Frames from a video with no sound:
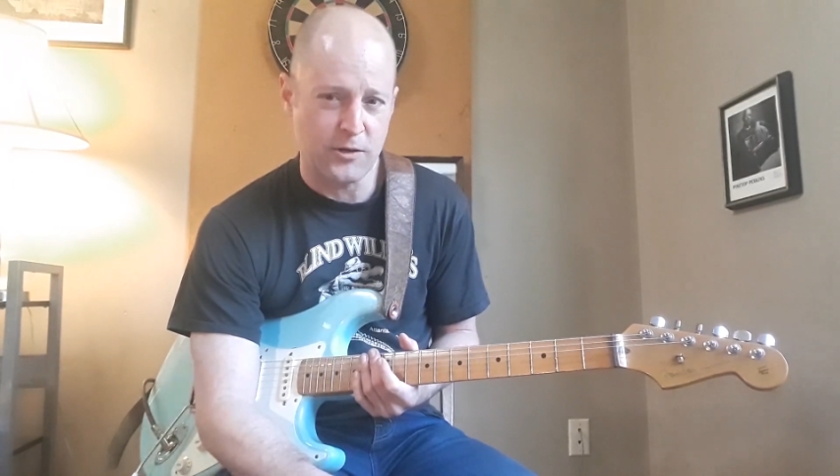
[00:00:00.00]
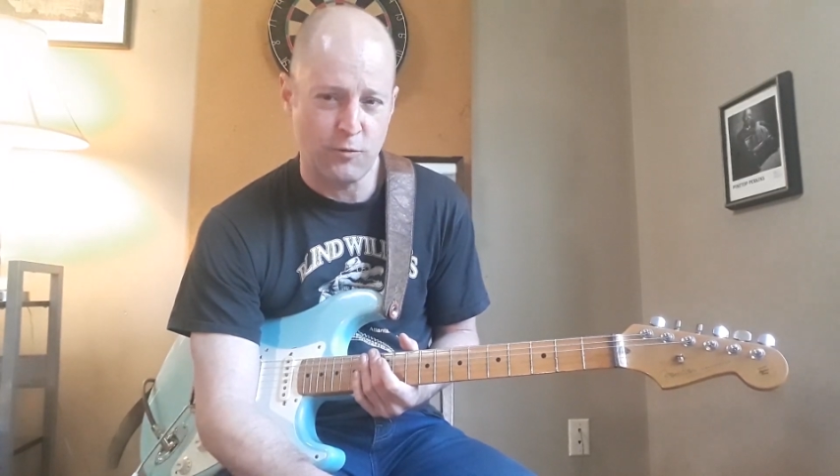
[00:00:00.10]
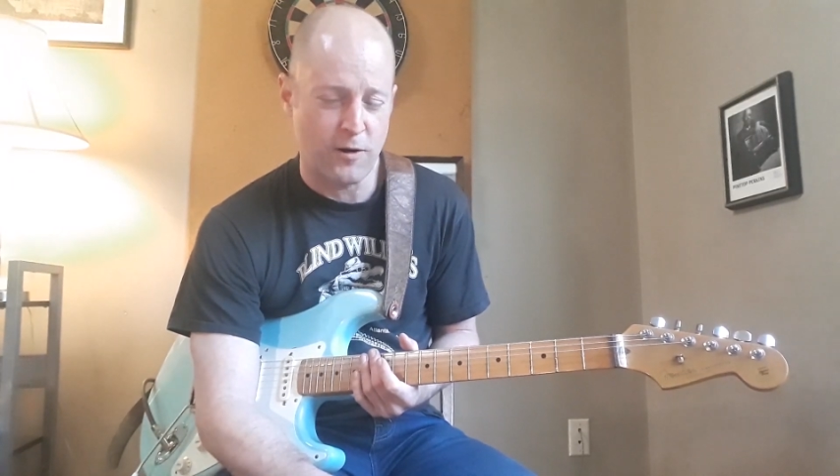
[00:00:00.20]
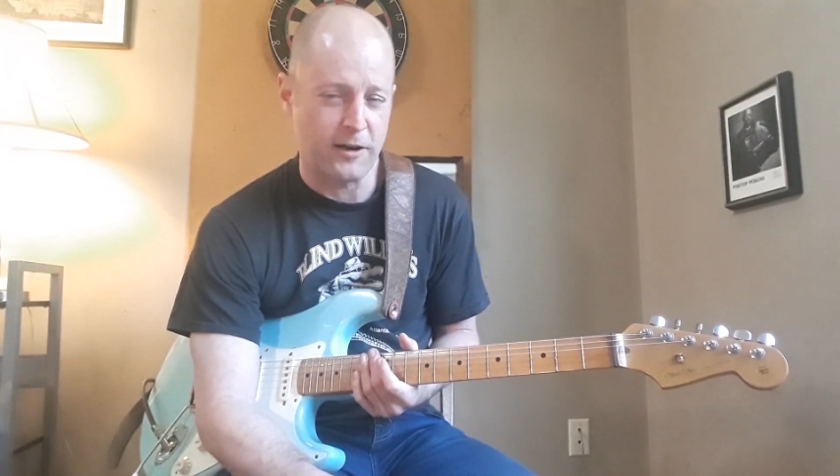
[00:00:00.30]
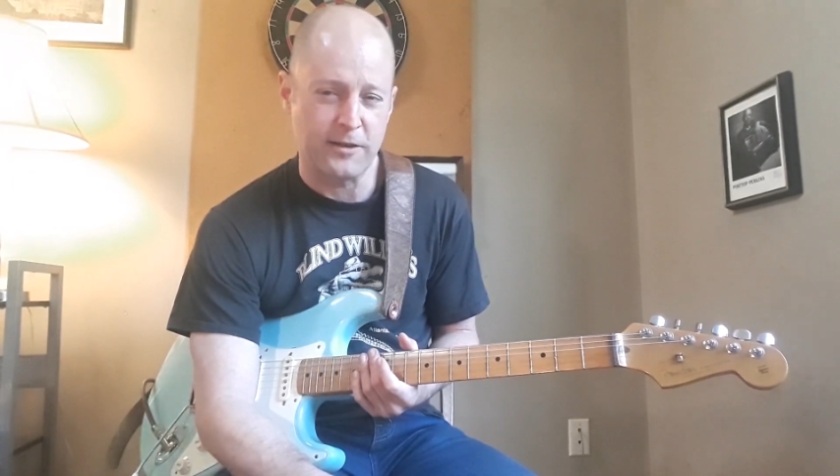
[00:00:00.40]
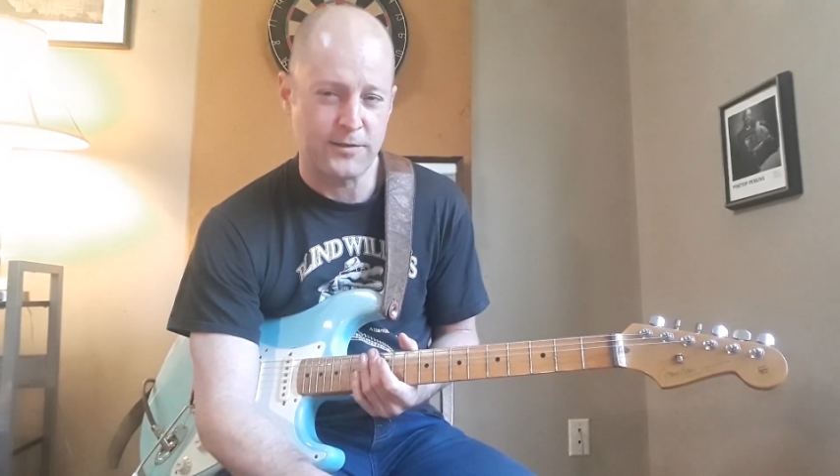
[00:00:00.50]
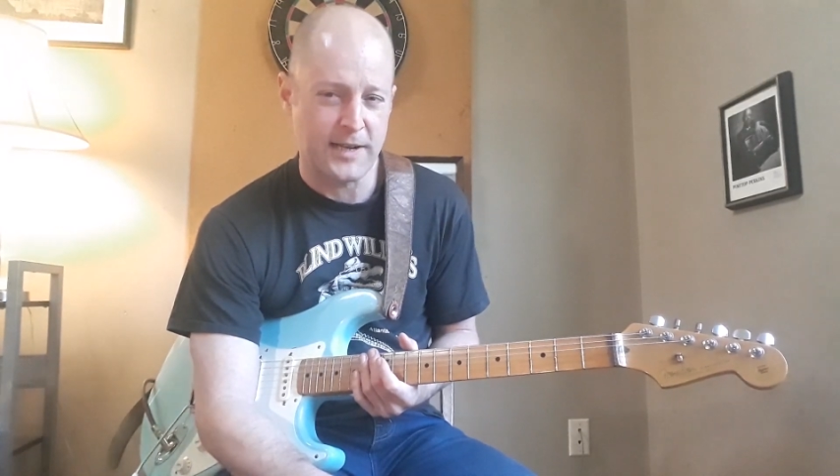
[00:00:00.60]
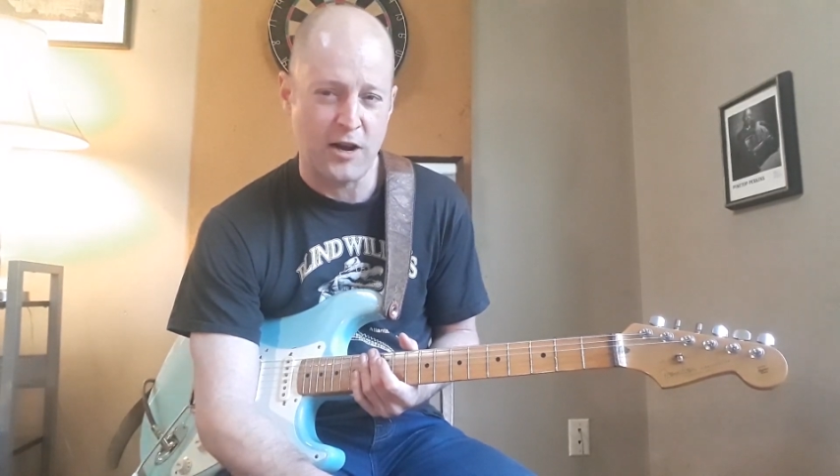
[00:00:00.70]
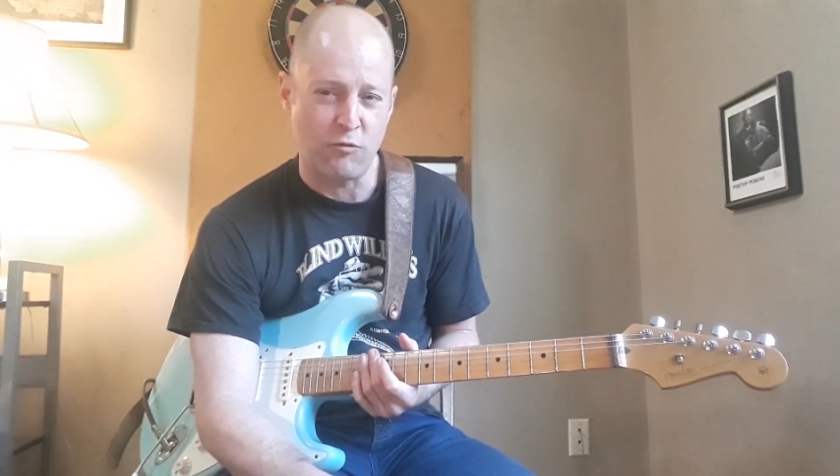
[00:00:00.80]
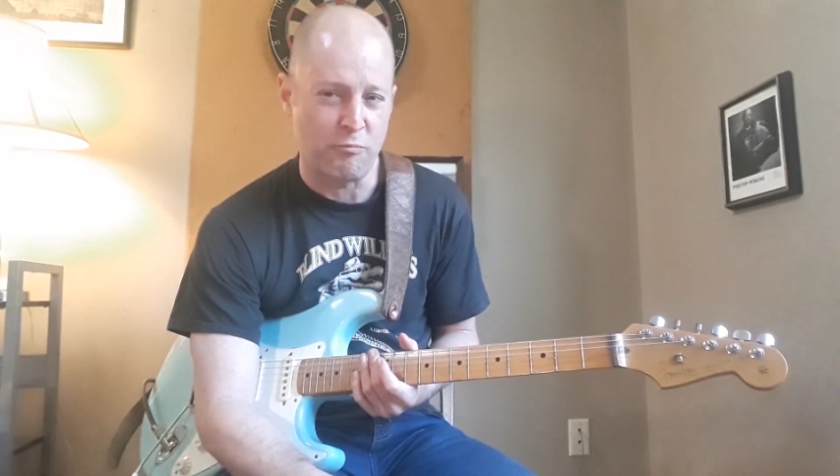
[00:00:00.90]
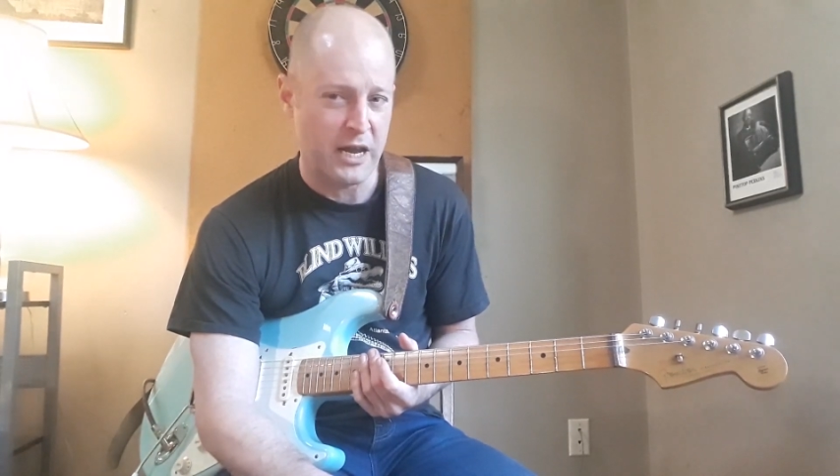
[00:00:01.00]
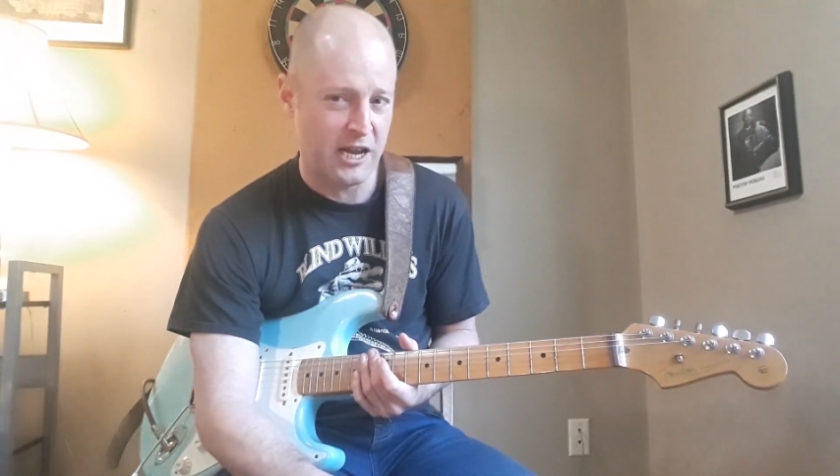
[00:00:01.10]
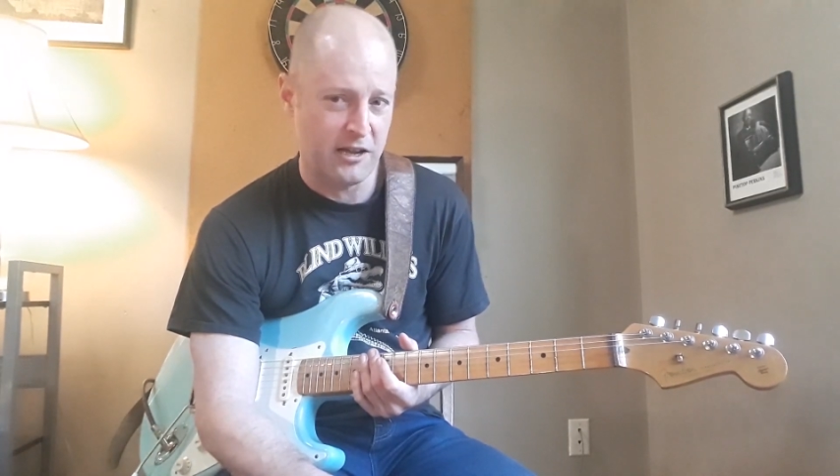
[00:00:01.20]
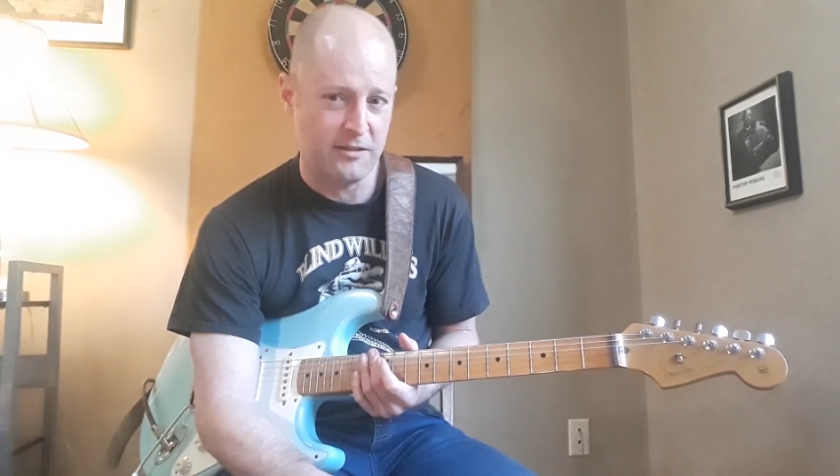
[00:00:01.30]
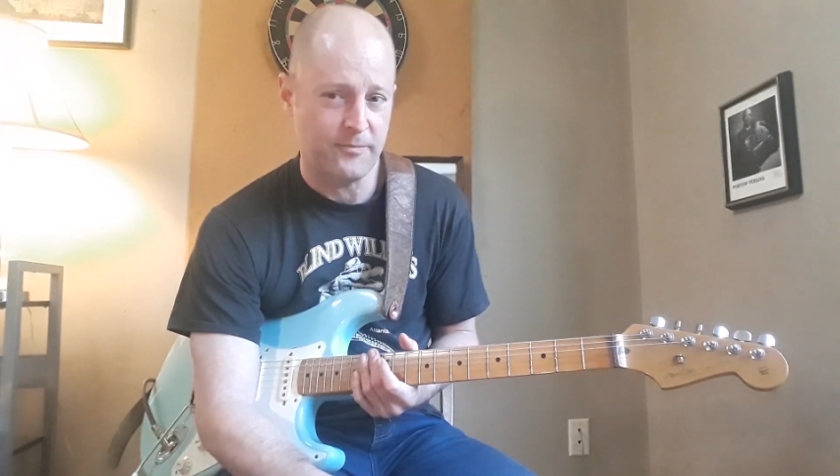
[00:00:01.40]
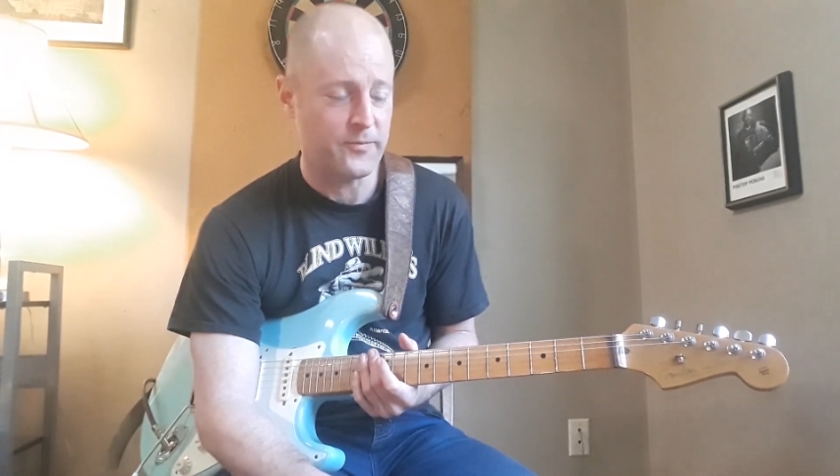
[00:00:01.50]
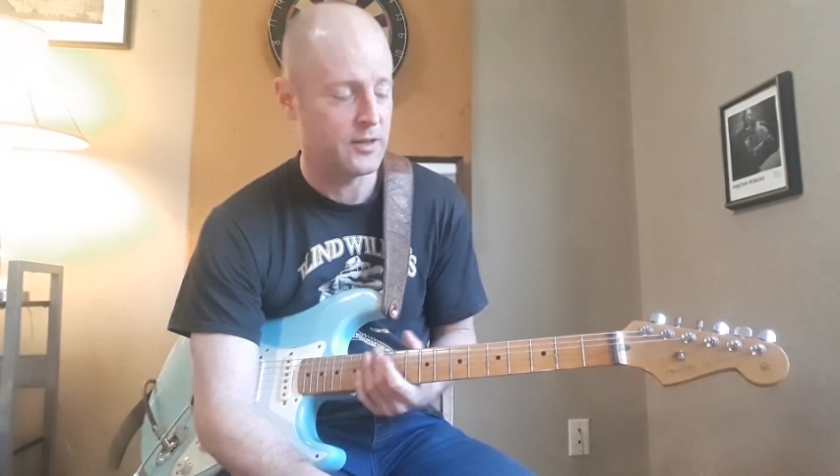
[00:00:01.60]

you want it to sound mean.